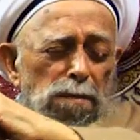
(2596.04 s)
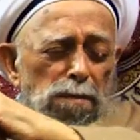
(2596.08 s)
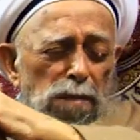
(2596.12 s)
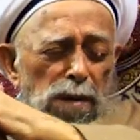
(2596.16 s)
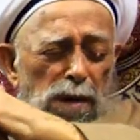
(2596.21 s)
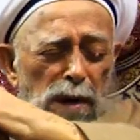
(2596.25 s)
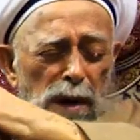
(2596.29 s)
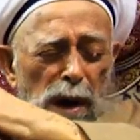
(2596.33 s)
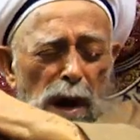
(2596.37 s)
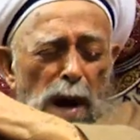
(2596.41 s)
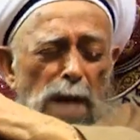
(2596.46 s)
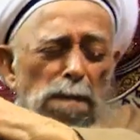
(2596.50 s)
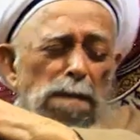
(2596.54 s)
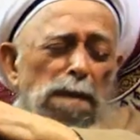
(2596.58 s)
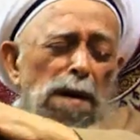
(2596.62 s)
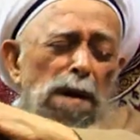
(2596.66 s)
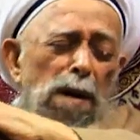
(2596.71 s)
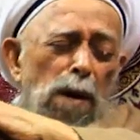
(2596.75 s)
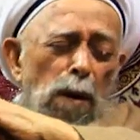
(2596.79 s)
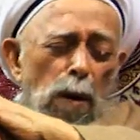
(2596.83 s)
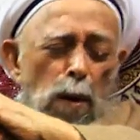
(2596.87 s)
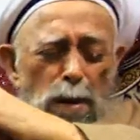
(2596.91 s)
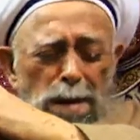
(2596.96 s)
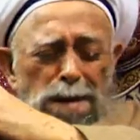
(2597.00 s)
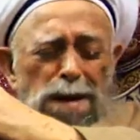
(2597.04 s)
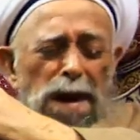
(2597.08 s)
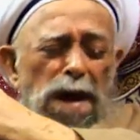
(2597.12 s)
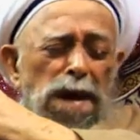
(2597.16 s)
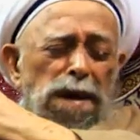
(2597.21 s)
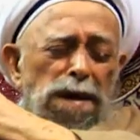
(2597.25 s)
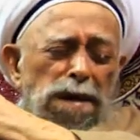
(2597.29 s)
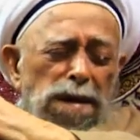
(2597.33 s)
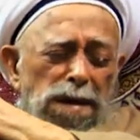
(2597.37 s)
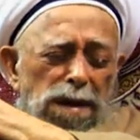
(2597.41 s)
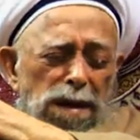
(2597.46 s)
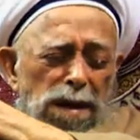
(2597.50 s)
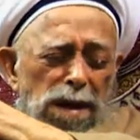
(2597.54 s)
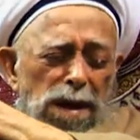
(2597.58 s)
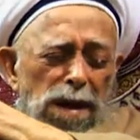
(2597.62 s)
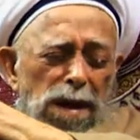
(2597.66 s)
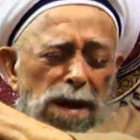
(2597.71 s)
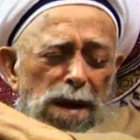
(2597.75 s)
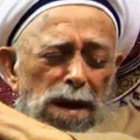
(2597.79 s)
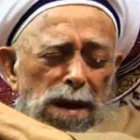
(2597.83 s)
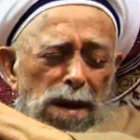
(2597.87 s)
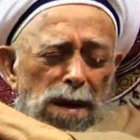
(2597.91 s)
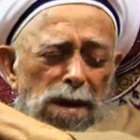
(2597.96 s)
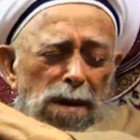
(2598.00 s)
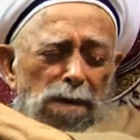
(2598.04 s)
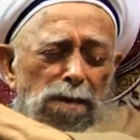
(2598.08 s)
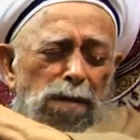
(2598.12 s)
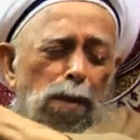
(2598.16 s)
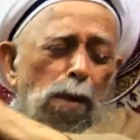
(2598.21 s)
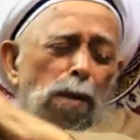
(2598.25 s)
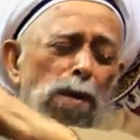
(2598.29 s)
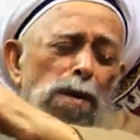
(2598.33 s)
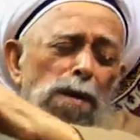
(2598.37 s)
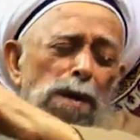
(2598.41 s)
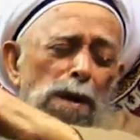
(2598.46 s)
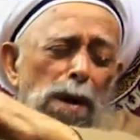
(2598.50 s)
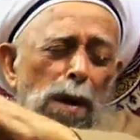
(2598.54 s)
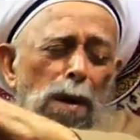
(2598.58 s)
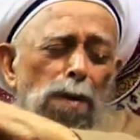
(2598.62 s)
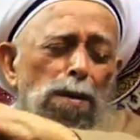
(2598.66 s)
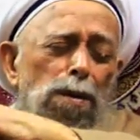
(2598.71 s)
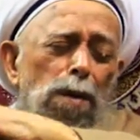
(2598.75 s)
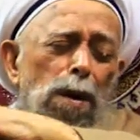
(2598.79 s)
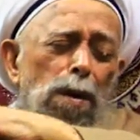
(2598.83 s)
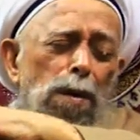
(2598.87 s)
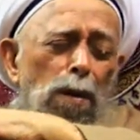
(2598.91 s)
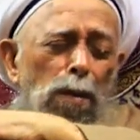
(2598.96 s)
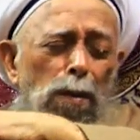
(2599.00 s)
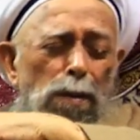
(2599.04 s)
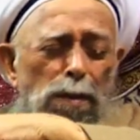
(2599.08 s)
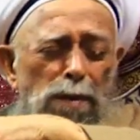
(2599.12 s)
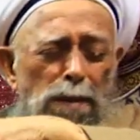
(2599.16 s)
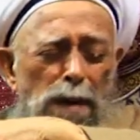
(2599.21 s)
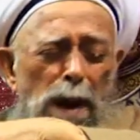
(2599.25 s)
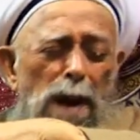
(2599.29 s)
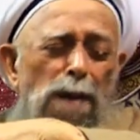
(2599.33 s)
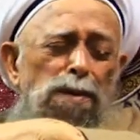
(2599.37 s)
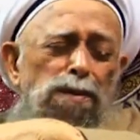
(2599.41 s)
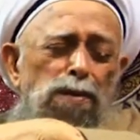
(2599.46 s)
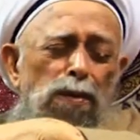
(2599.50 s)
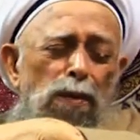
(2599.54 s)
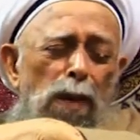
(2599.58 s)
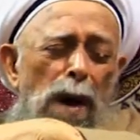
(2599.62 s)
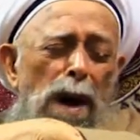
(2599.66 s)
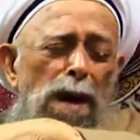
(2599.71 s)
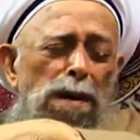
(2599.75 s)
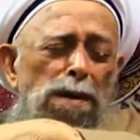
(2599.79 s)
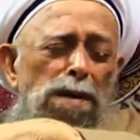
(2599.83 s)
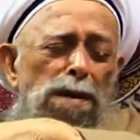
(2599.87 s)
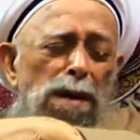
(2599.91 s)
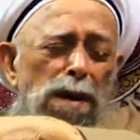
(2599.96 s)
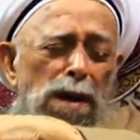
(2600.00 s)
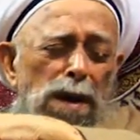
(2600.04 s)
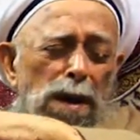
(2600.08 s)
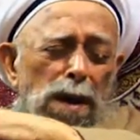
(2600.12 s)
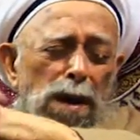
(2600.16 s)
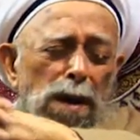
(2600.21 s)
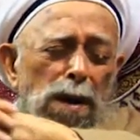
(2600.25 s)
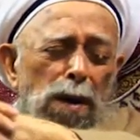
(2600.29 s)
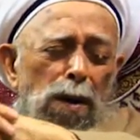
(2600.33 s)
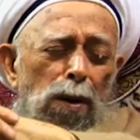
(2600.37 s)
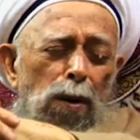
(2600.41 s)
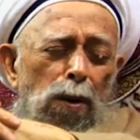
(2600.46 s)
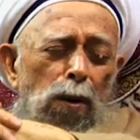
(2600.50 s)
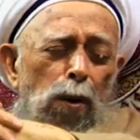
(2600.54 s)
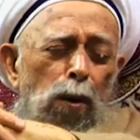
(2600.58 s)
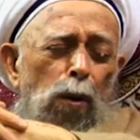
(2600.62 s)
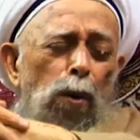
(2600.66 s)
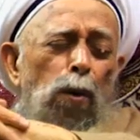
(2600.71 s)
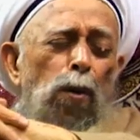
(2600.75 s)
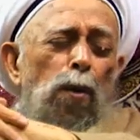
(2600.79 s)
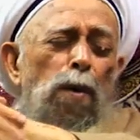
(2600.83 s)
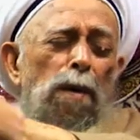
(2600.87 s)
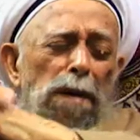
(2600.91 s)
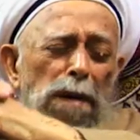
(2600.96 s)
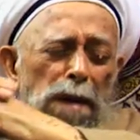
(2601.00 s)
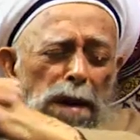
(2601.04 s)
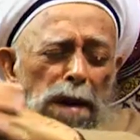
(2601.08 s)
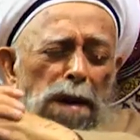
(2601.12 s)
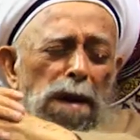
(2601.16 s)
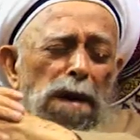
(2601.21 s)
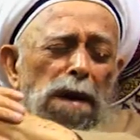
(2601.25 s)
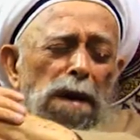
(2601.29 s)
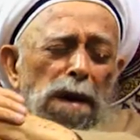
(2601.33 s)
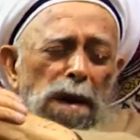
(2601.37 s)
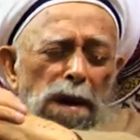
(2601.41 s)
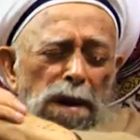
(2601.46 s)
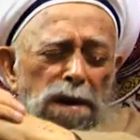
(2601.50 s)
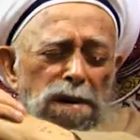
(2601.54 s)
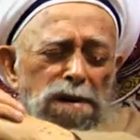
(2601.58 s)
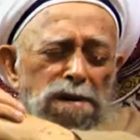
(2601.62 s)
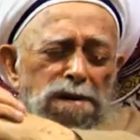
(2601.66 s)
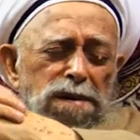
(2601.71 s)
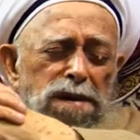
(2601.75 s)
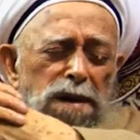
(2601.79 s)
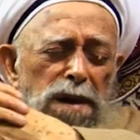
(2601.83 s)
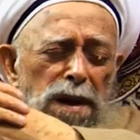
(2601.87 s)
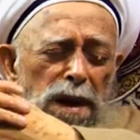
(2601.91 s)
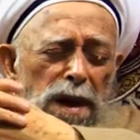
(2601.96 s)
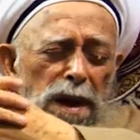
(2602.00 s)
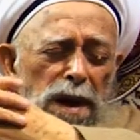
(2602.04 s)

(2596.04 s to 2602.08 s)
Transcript: becoming holy for the honor of that one who he is,